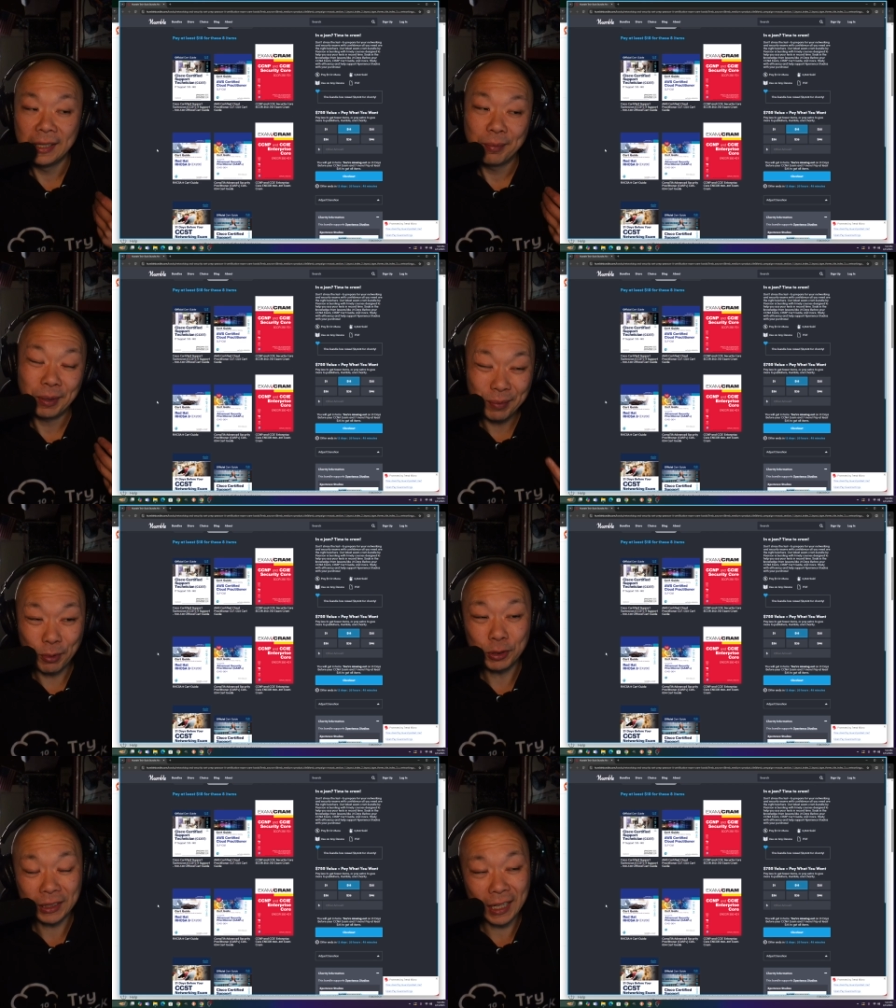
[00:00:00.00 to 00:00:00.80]
But in
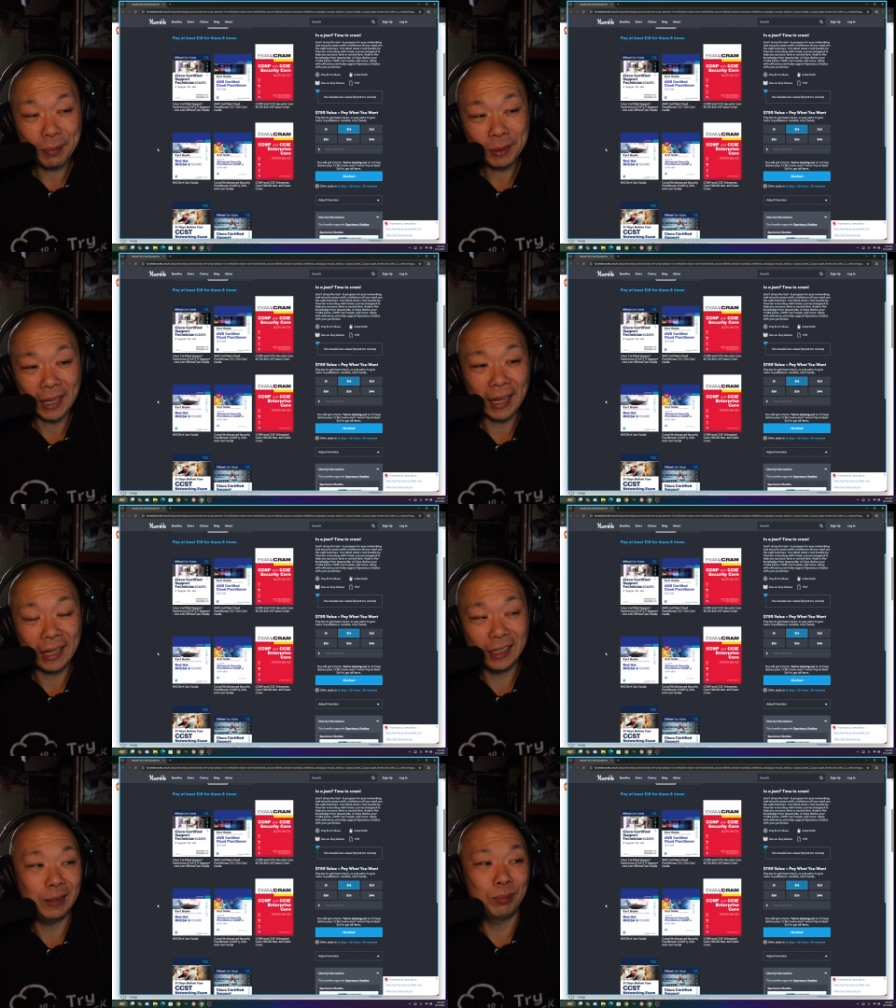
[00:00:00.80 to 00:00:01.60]
most times, I
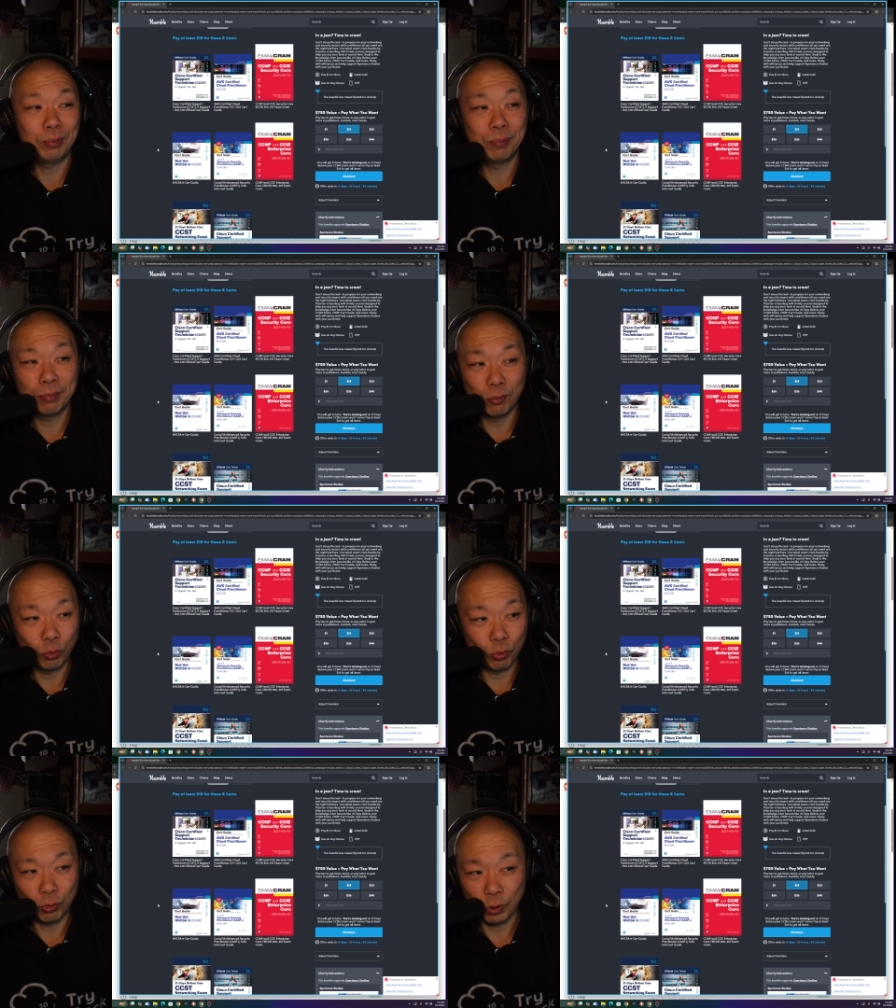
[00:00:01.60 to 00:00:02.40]
end up
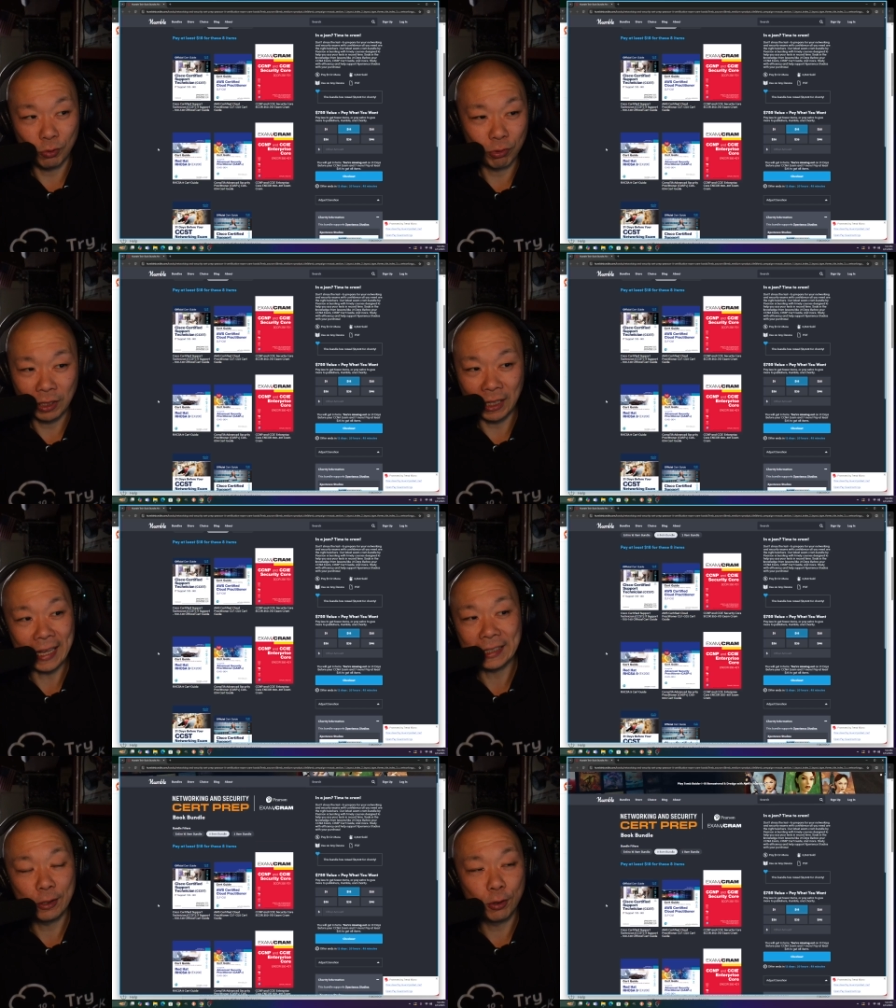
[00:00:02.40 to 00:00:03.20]

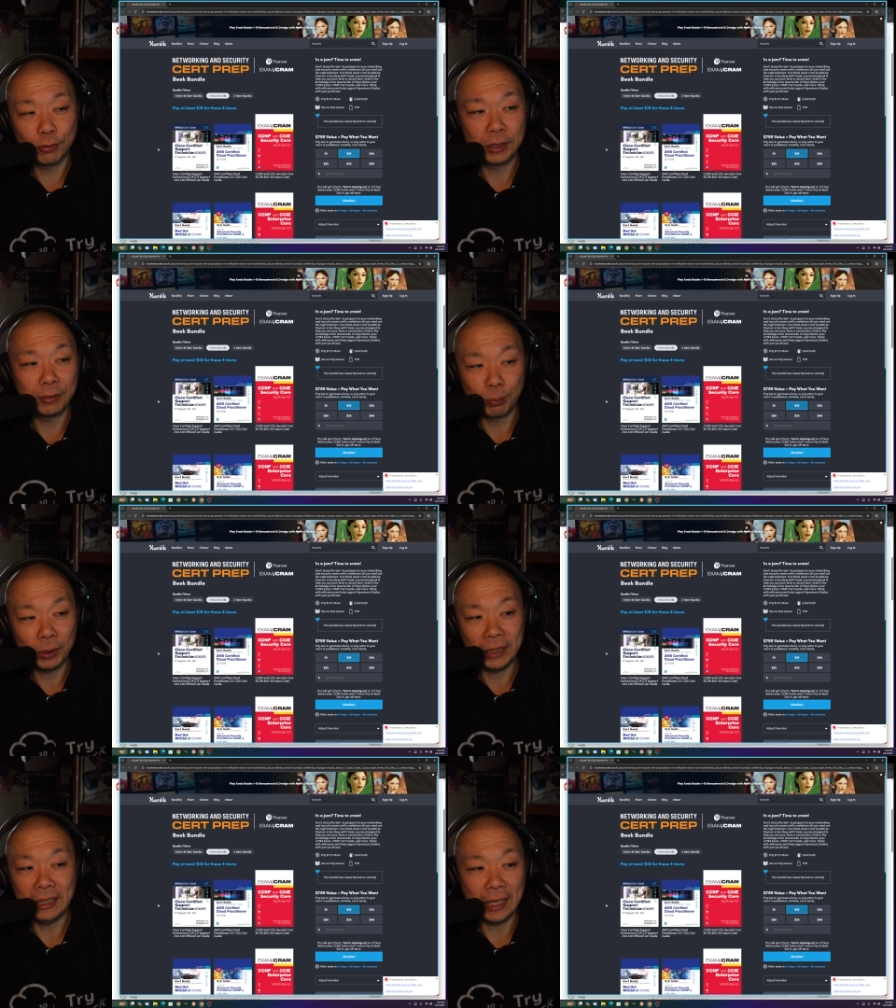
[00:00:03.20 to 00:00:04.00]
glancing over the
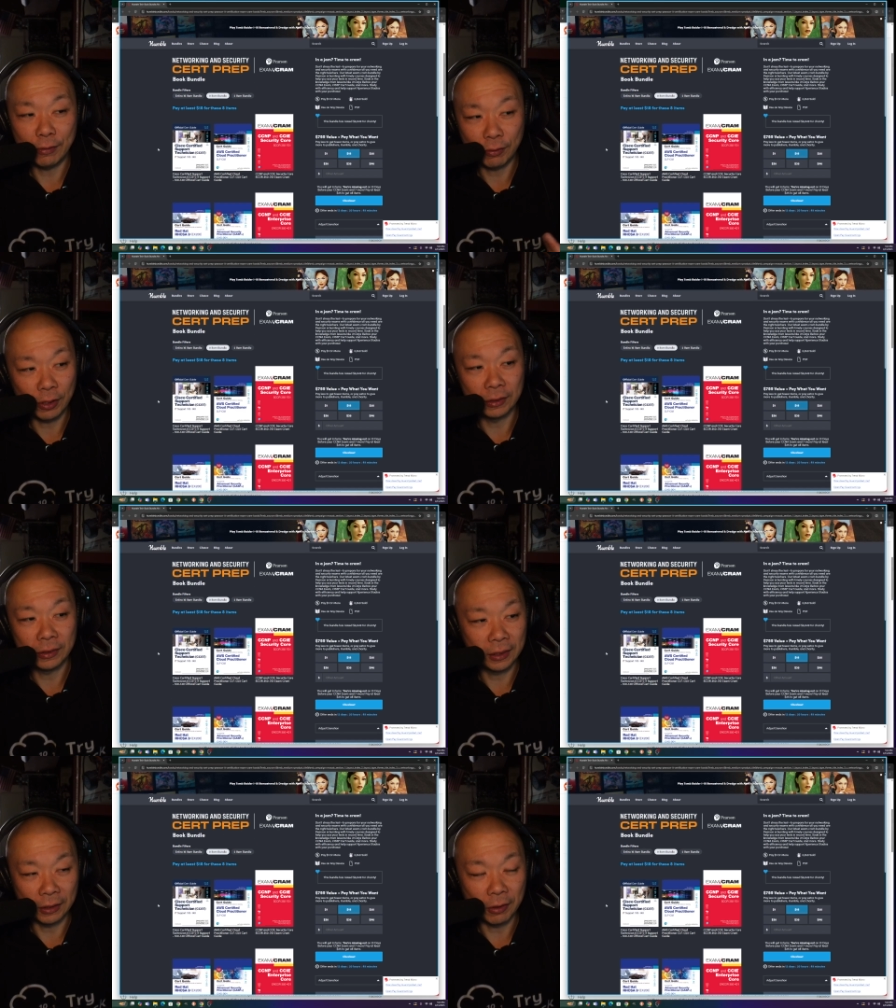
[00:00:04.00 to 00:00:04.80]
P D F on,
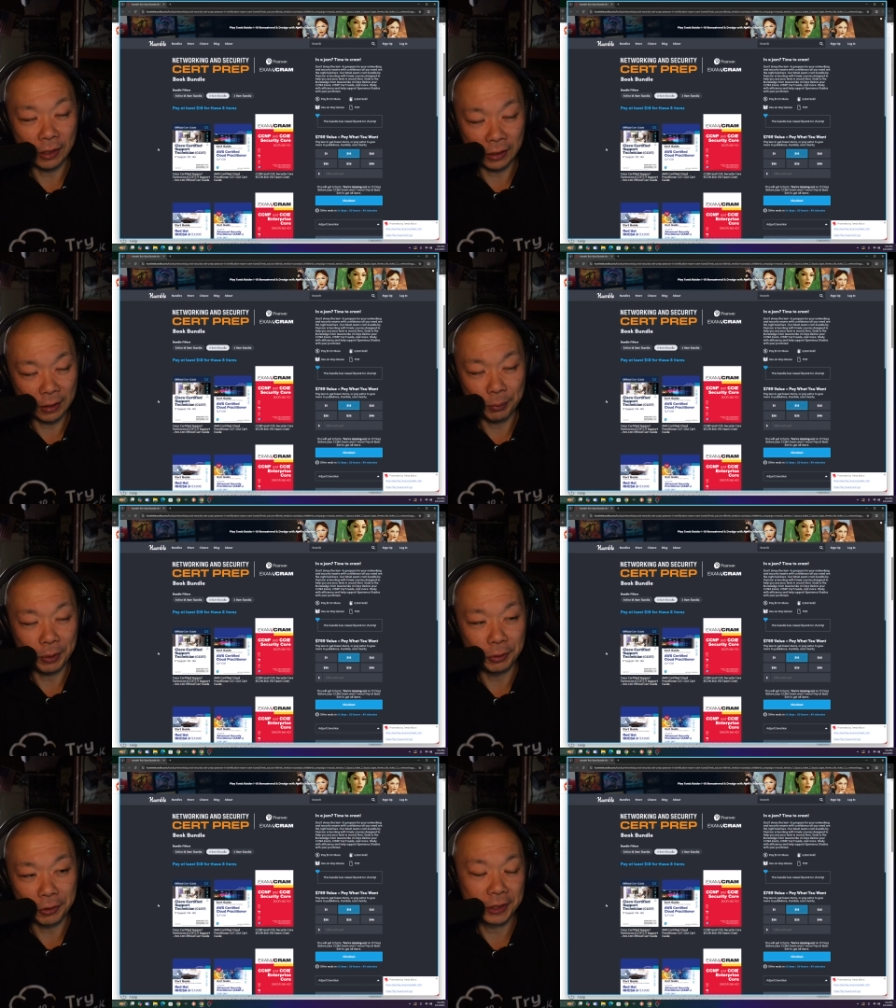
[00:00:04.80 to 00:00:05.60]
you know, on a
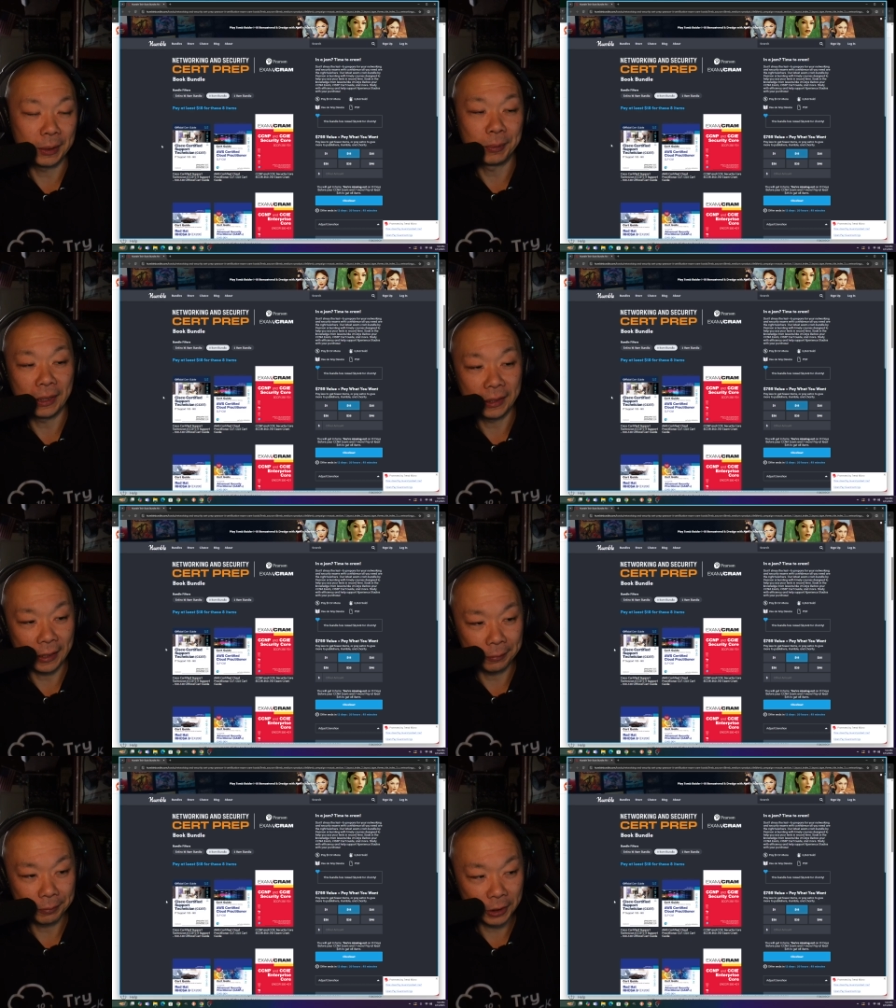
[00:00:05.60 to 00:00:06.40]
computer or something like
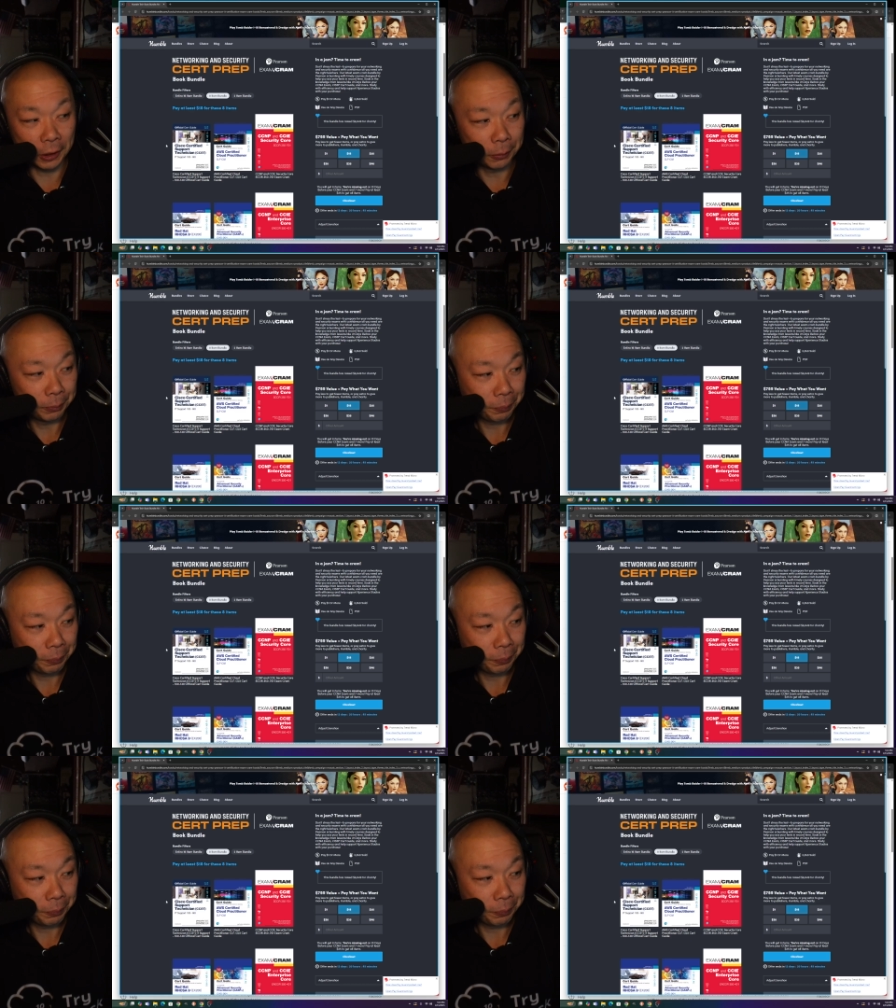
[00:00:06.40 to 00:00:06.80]
that. So